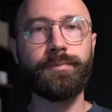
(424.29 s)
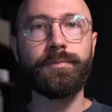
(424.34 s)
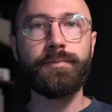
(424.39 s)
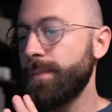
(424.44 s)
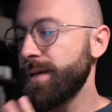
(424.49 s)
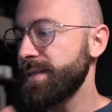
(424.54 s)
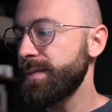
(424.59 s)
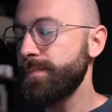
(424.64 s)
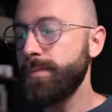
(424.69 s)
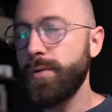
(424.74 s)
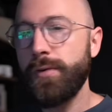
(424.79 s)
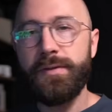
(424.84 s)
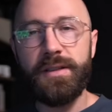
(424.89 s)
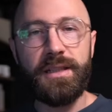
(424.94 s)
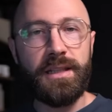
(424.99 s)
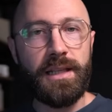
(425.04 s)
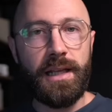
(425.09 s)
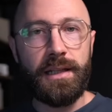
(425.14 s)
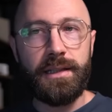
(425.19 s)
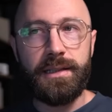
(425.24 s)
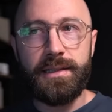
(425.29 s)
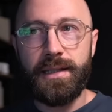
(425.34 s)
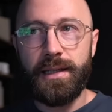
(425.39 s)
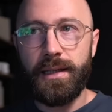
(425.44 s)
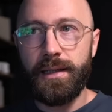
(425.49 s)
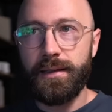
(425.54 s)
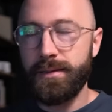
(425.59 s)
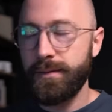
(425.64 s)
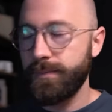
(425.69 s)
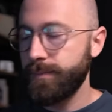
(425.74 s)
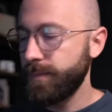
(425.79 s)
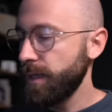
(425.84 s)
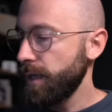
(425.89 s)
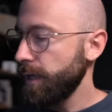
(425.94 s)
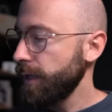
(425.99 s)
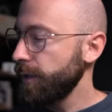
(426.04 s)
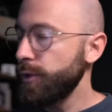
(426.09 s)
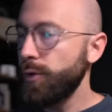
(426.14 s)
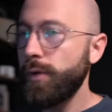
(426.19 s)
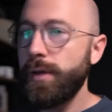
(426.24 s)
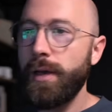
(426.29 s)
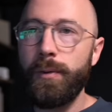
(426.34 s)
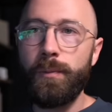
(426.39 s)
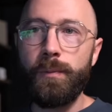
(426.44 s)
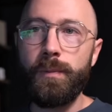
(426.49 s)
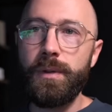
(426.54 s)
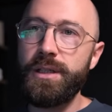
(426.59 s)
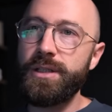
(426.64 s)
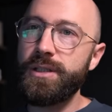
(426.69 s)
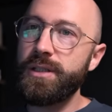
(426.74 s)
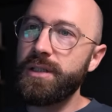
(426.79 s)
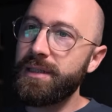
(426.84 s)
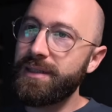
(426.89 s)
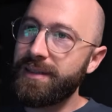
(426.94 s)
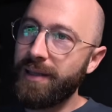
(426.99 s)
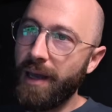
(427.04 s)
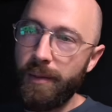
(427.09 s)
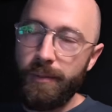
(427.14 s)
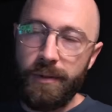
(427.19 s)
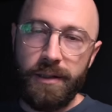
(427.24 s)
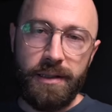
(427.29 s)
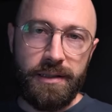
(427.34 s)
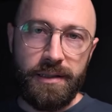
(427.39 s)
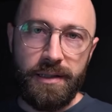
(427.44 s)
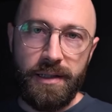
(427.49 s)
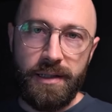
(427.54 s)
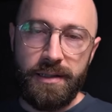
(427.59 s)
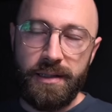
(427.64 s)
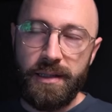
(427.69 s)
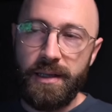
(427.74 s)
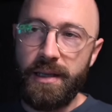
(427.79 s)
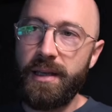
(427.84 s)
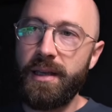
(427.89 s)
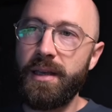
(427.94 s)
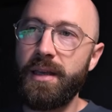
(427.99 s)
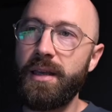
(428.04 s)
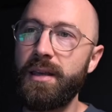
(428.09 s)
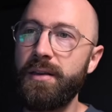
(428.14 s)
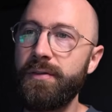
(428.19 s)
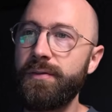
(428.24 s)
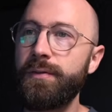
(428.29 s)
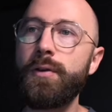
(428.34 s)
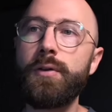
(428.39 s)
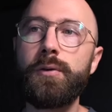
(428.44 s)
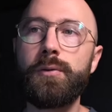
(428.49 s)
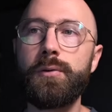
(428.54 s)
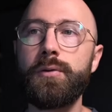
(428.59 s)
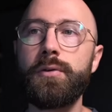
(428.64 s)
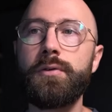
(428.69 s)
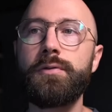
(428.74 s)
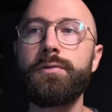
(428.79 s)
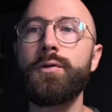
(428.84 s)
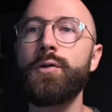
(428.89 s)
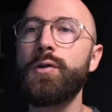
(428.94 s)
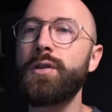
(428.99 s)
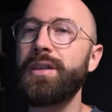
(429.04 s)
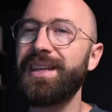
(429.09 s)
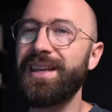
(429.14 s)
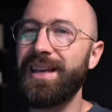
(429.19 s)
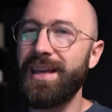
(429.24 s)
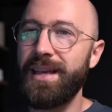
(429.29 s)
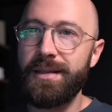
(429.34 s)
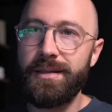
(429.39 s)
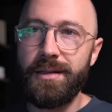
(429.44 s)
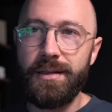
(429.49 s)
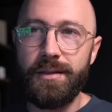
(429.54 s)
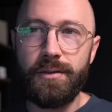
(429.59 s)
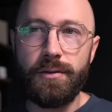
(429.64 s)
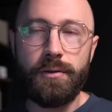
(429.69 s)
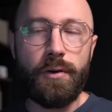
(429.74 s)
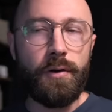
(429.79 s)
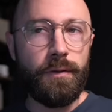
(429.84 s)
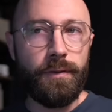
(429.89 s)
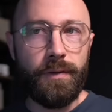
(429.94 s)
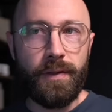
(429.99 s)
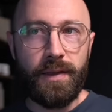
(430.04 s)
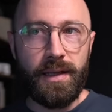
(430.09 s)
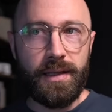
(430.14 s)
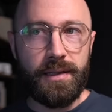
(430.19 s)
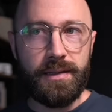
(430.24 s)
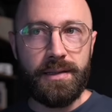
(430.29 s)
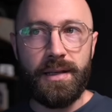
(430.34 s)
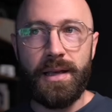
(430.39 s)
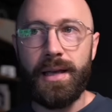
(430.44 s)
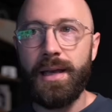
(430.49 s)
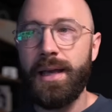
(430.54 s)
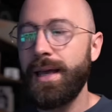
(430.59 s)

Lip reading: Massimo Vignelli said, "You can reach timelessness if you look for the essence of things